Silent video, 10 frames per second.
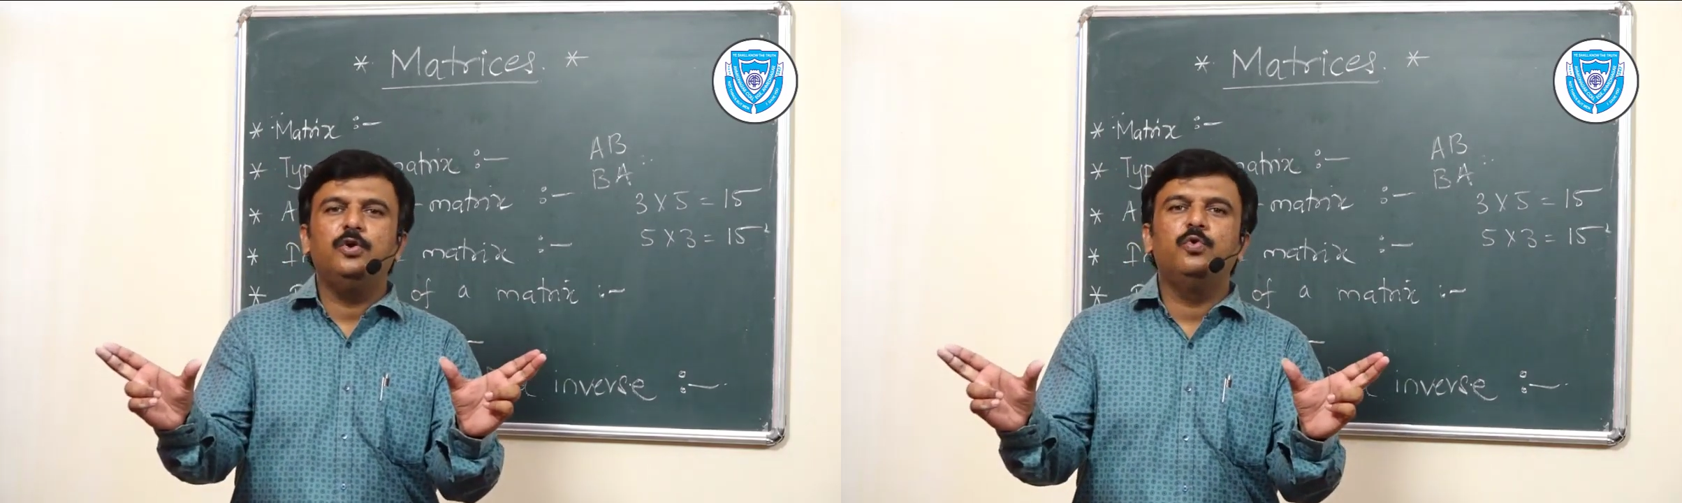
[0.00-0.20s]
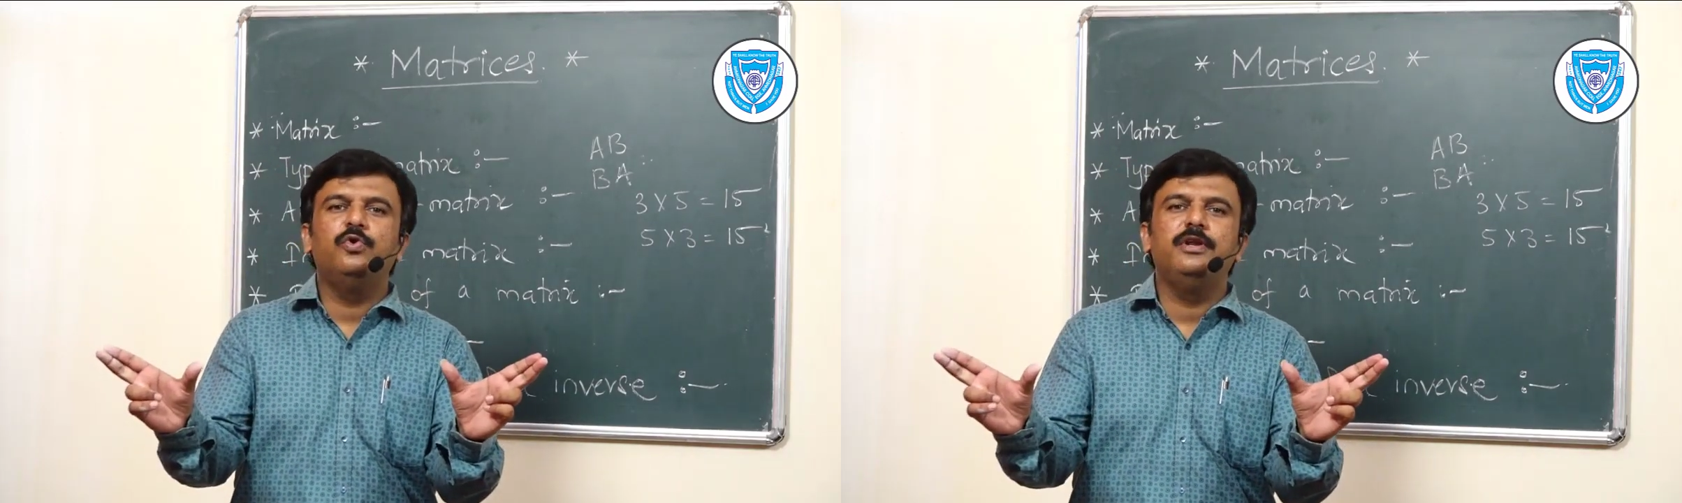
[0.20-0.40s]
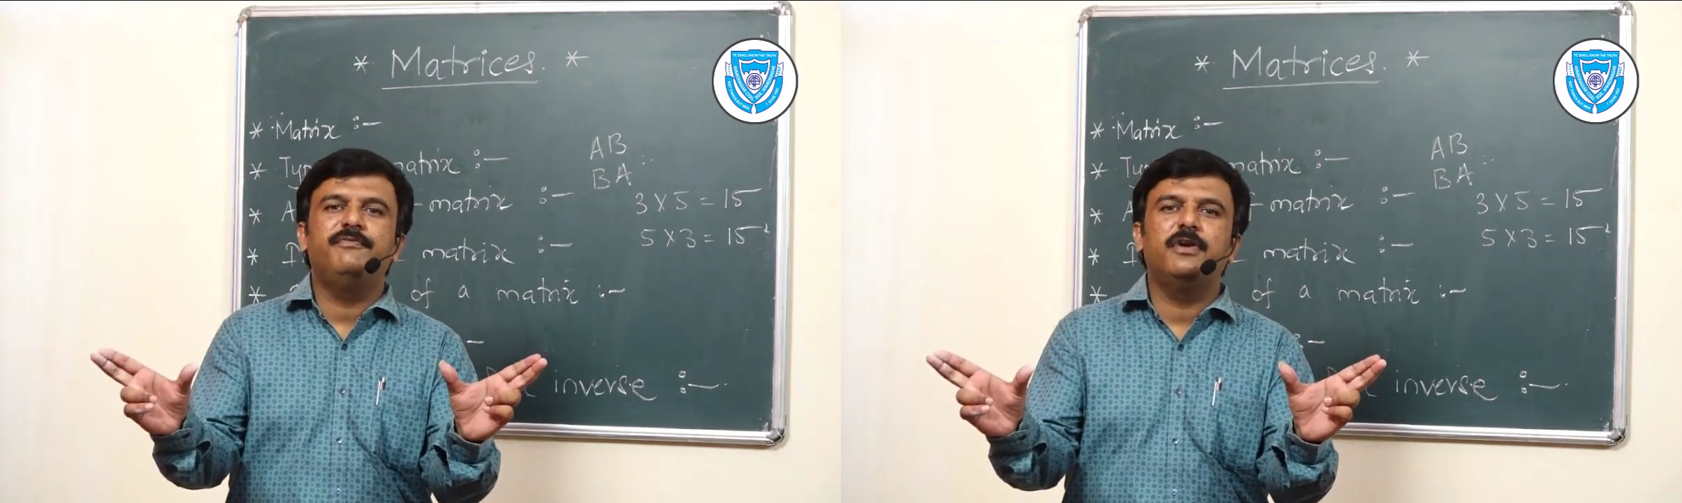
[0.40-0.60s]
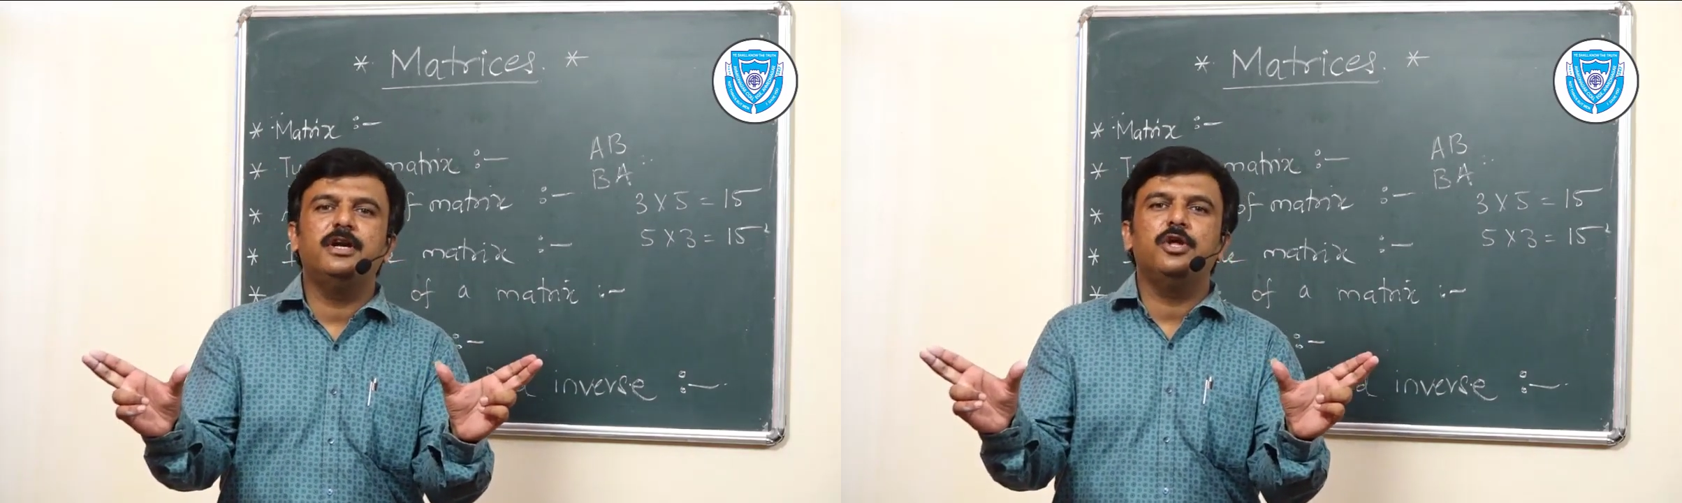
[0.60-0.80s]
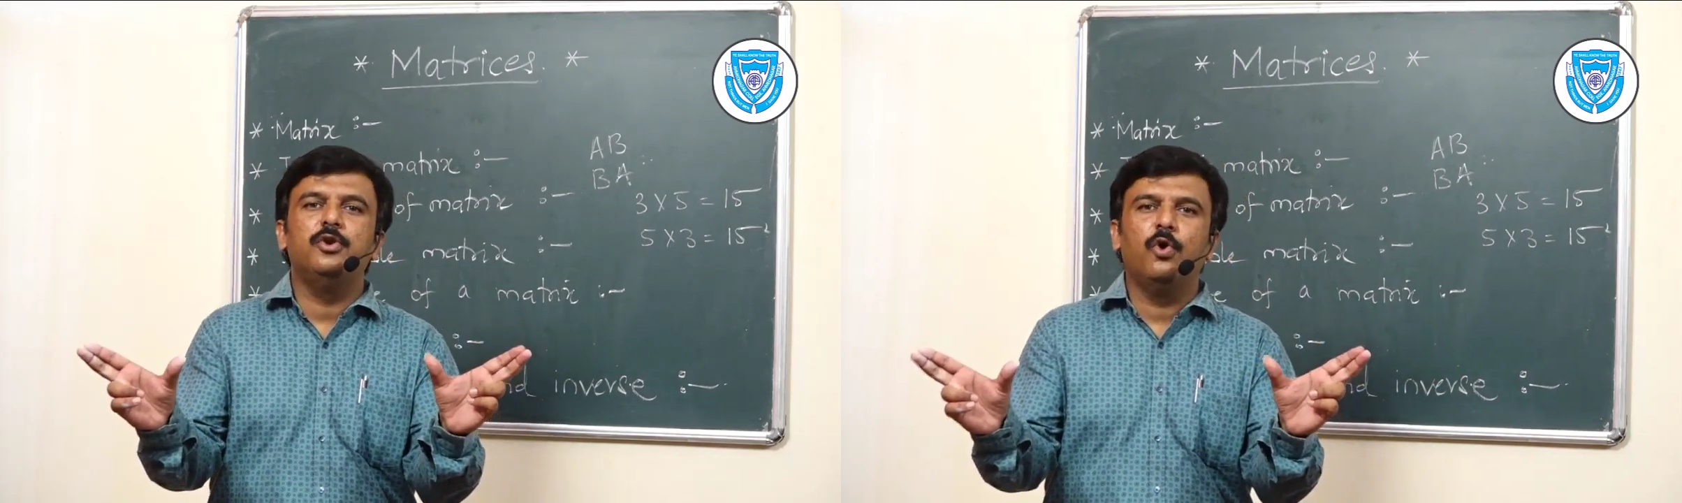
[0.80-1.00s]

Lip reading: two different